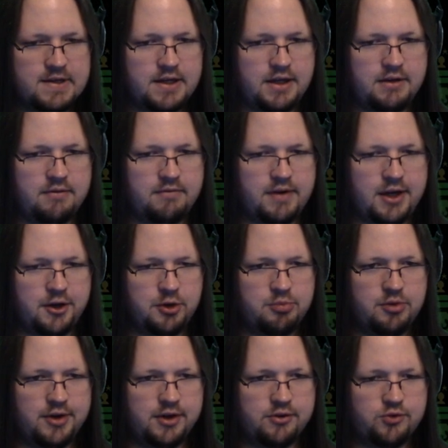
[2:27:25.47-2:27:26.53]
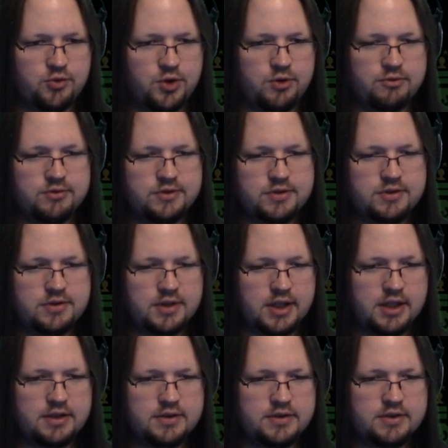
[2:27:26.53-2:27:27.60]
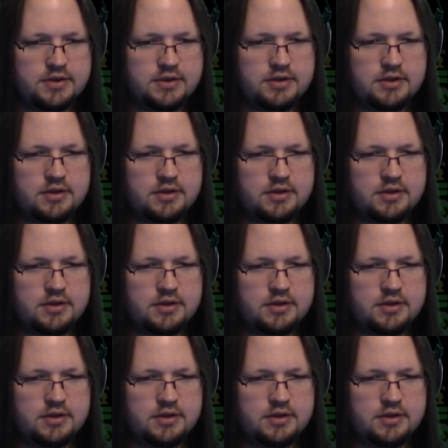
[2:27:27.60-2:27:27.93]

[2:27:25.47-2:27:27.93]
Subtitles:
We get a value point in drones, I guess.